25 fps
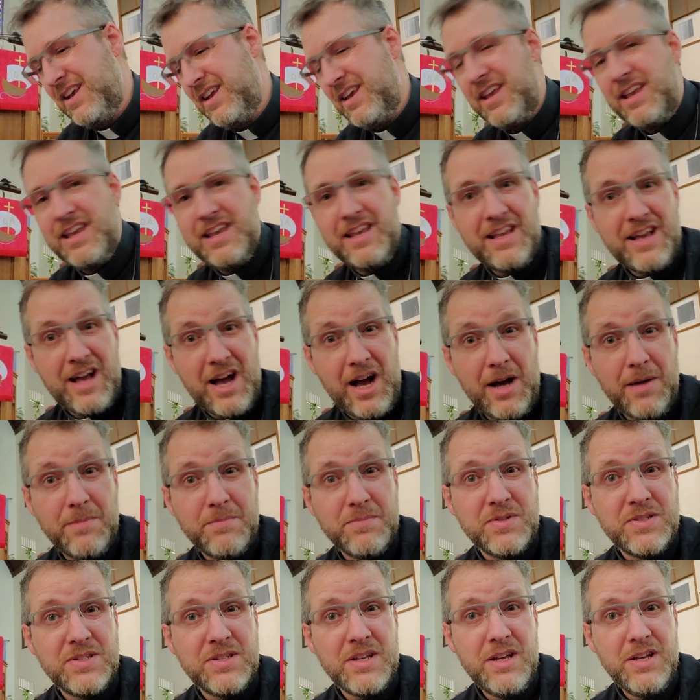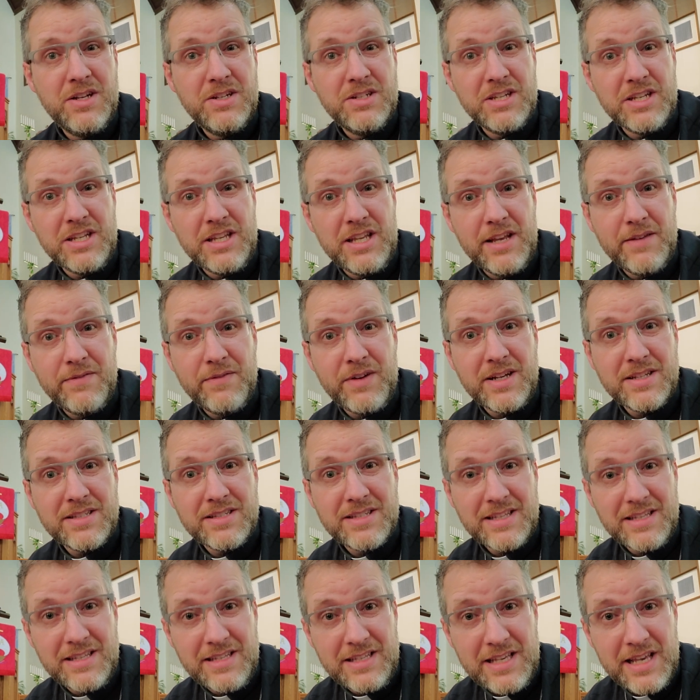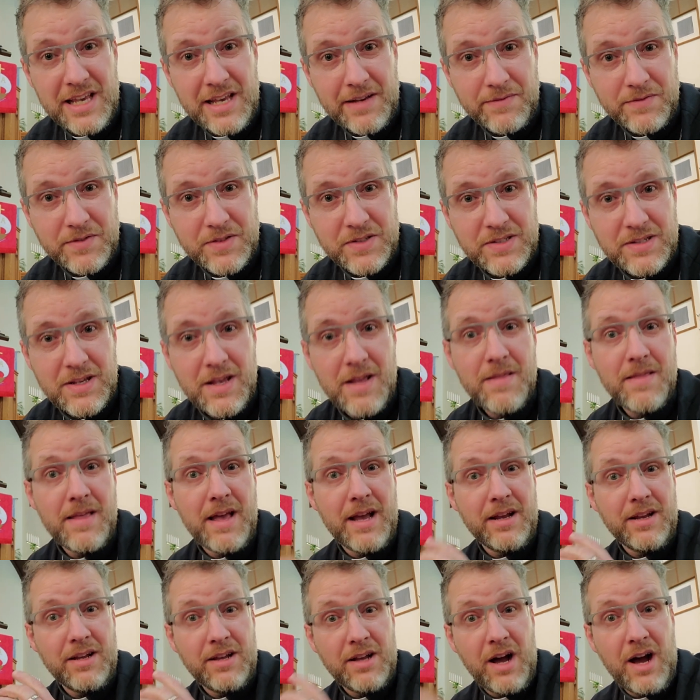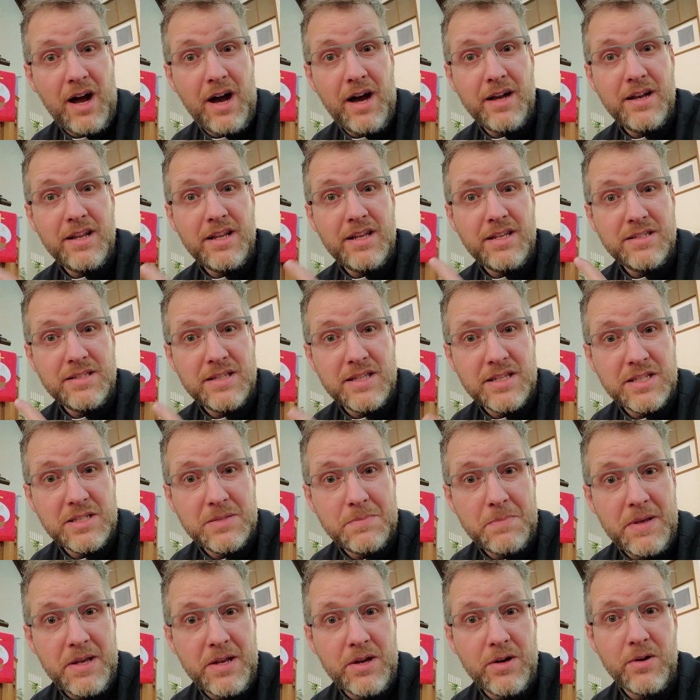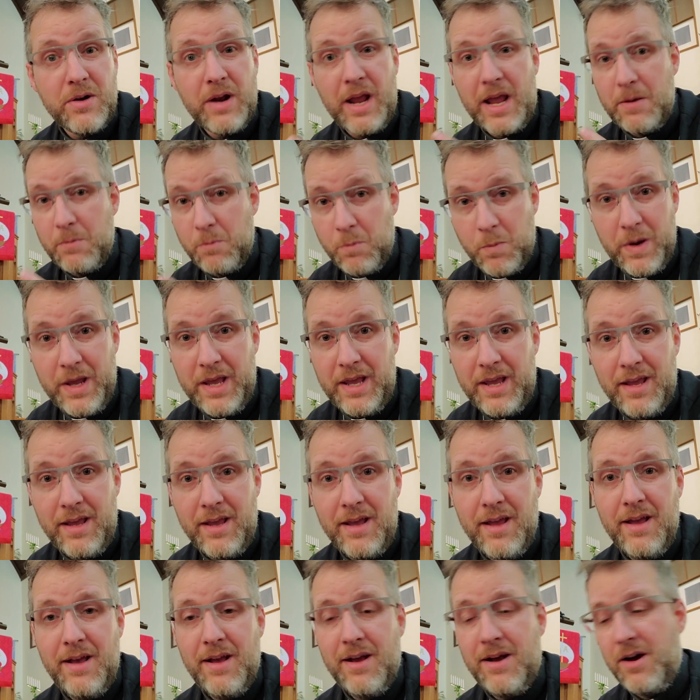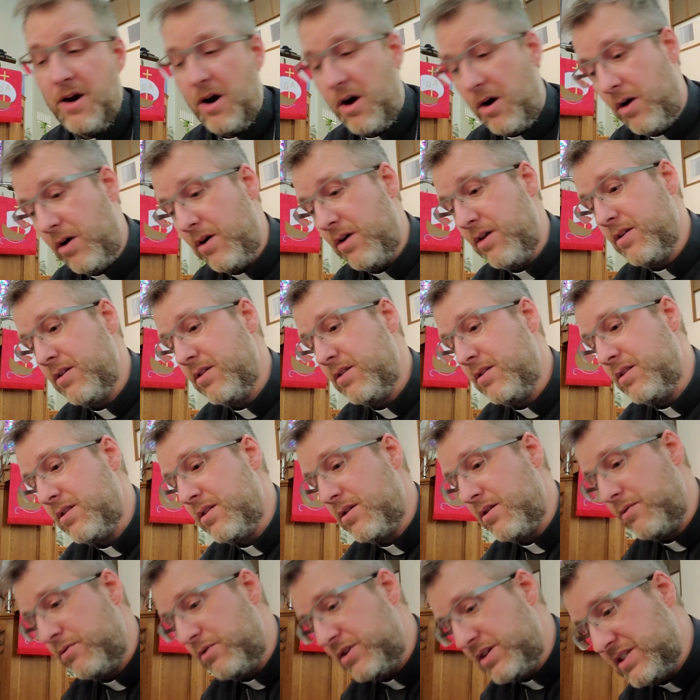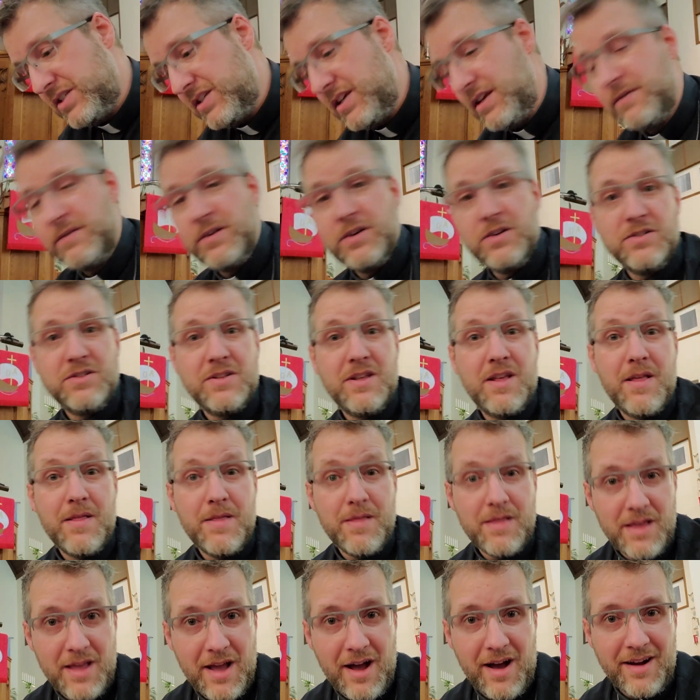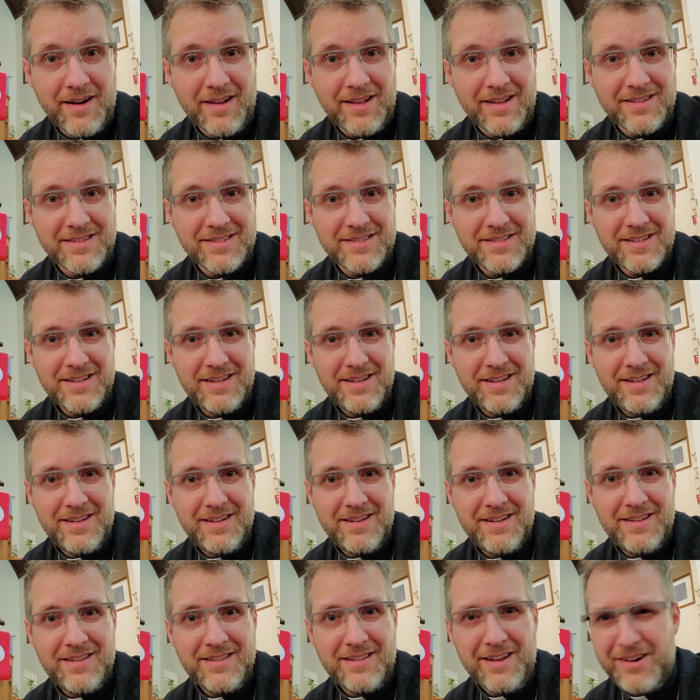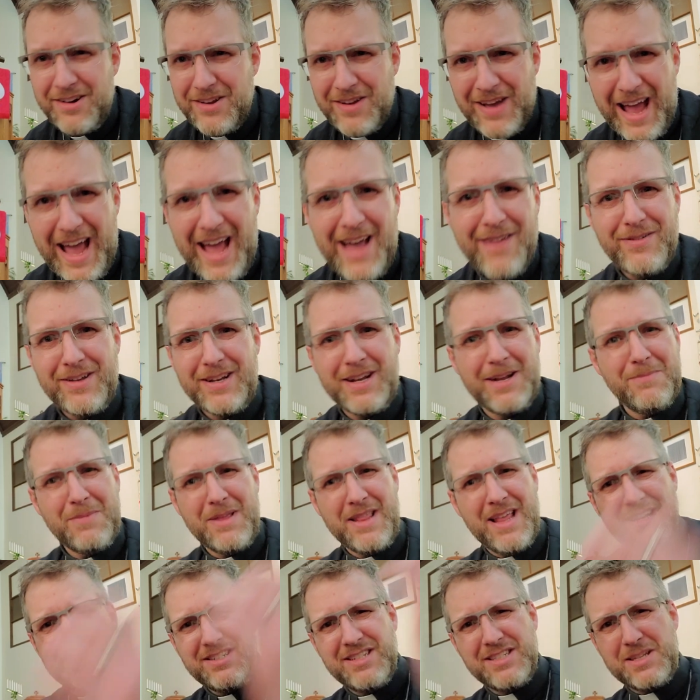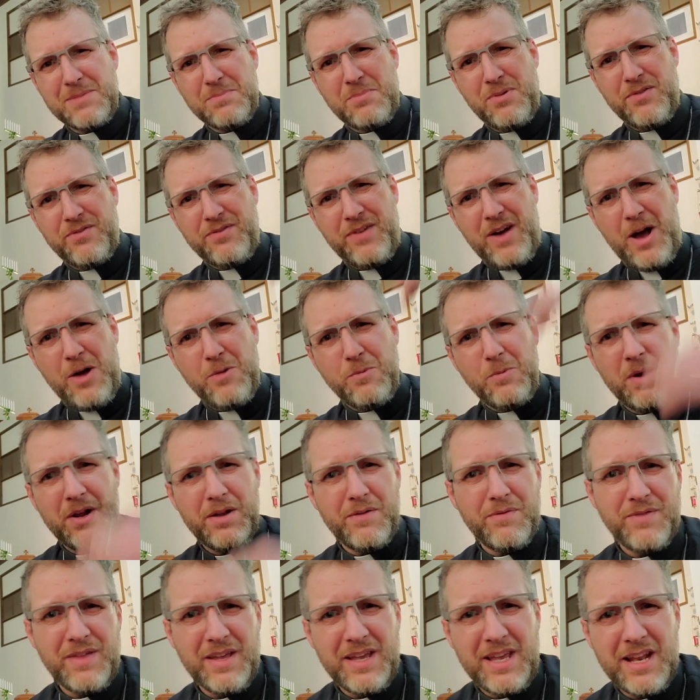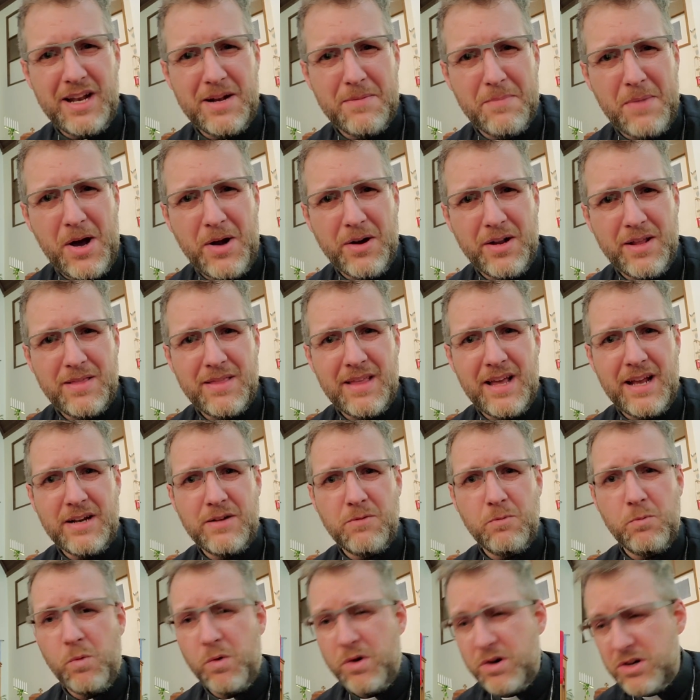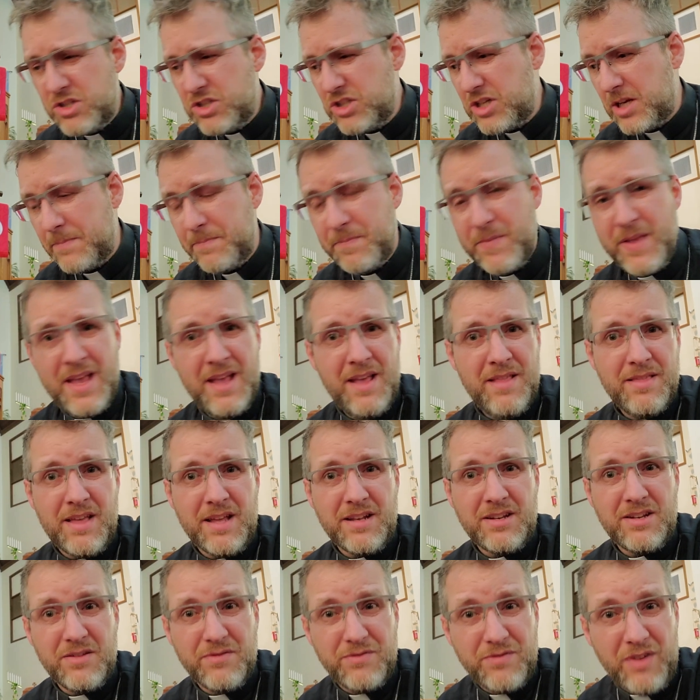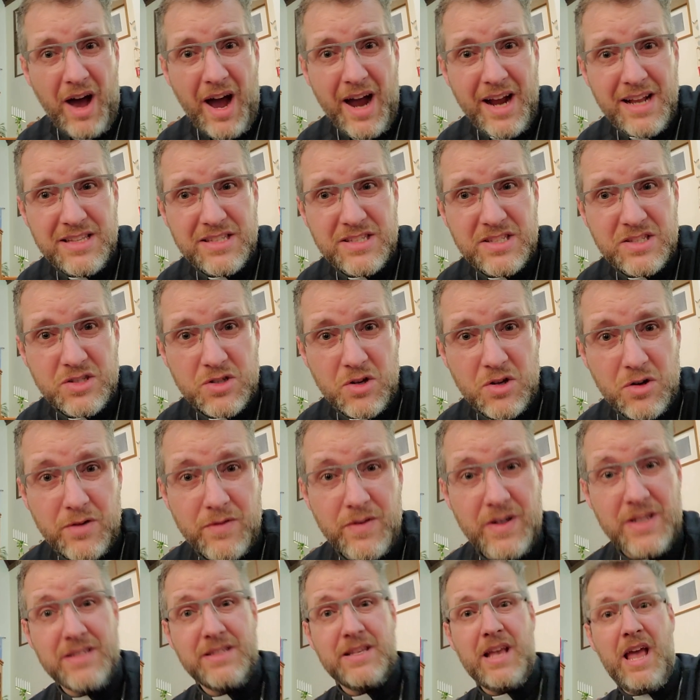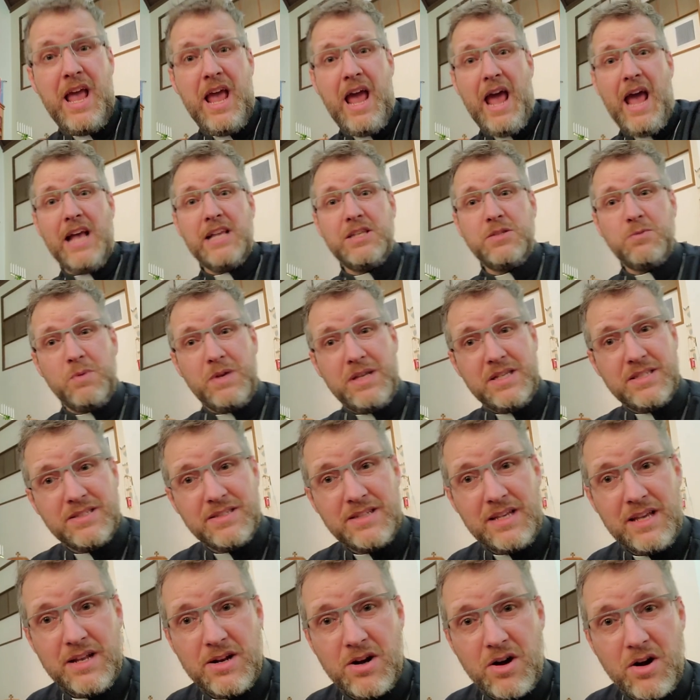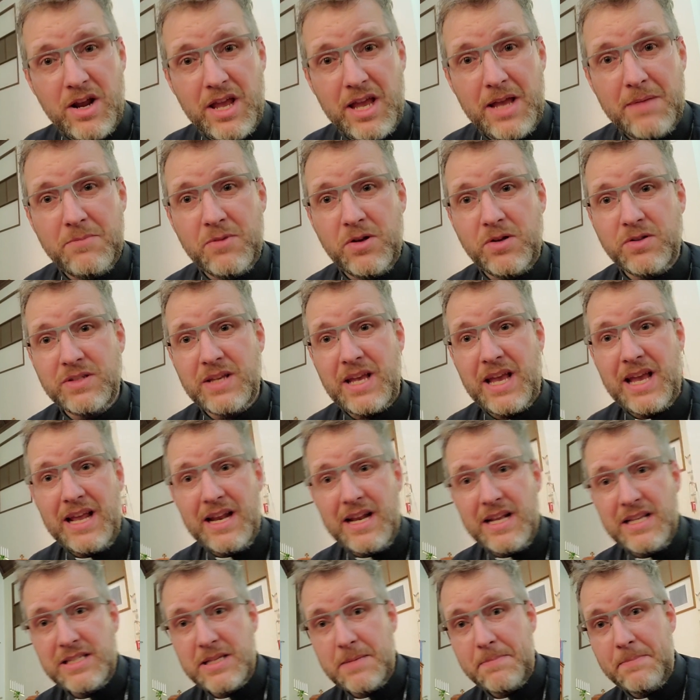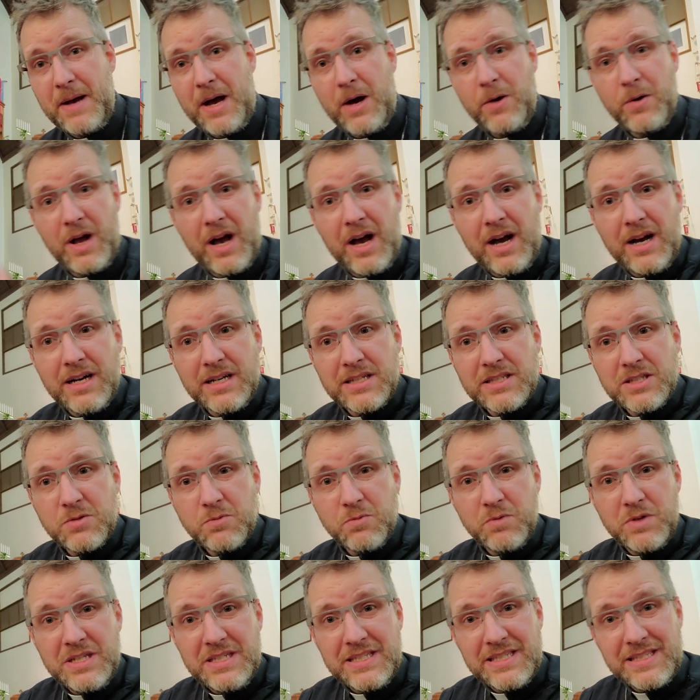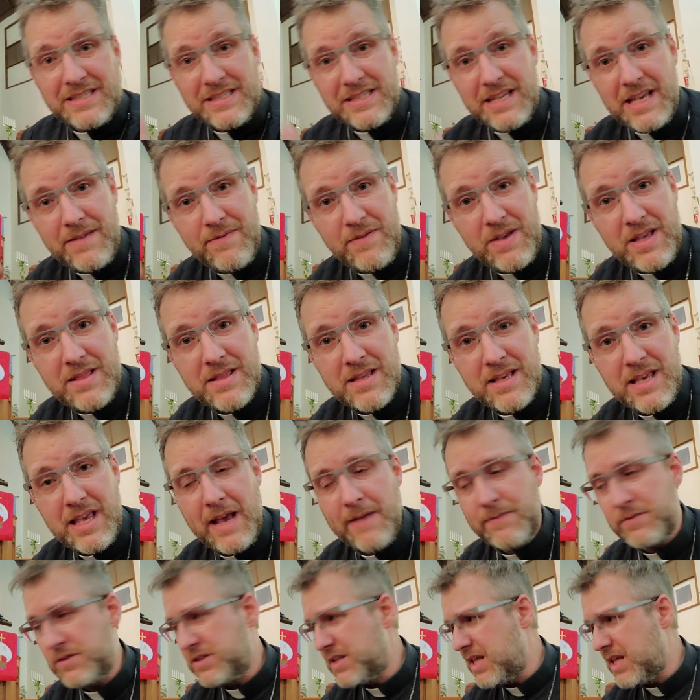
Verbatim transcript: He comes to give us gifts, that God is the speaker and we are the receivers, the audience there you have it. I mean, that's just a profound way of thinking about it that worship, that divine service, as we see in our hymnals, it is about us receiving the gifts.